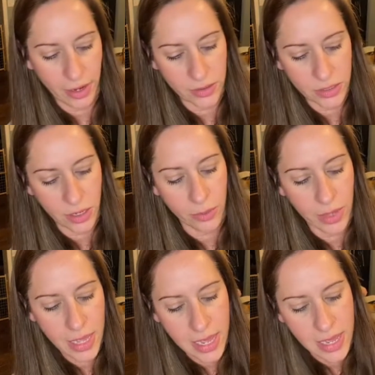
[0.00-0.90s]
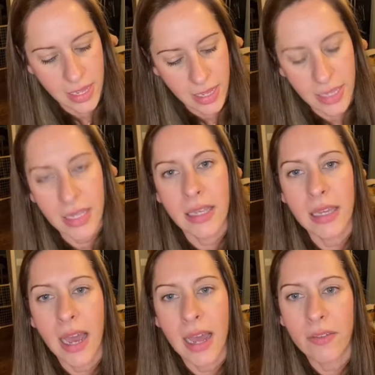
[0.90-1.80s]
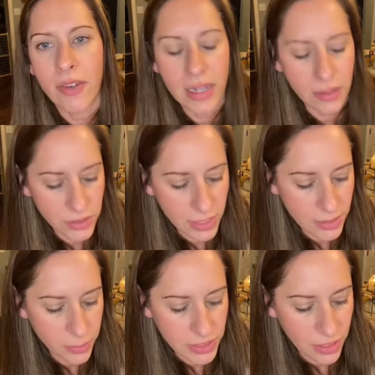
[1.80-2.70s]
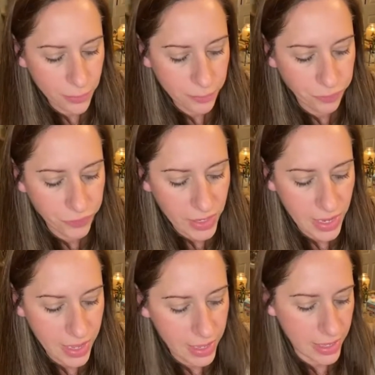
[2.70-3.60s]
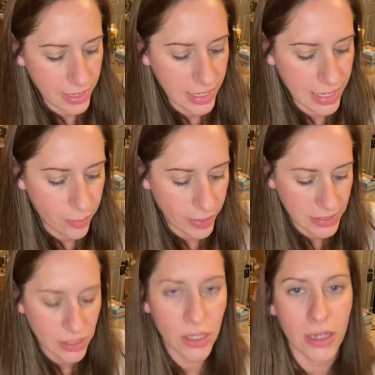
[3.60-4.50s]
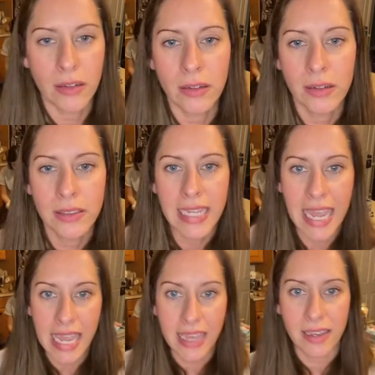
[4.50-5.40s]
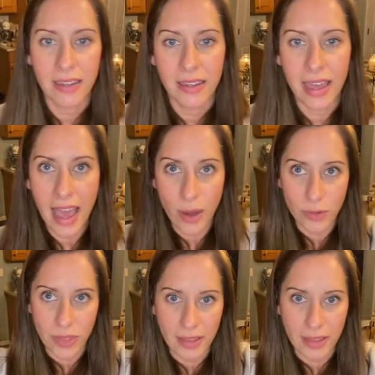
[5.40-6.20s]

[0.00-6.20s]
So he got a regular size window, and he went to take out that little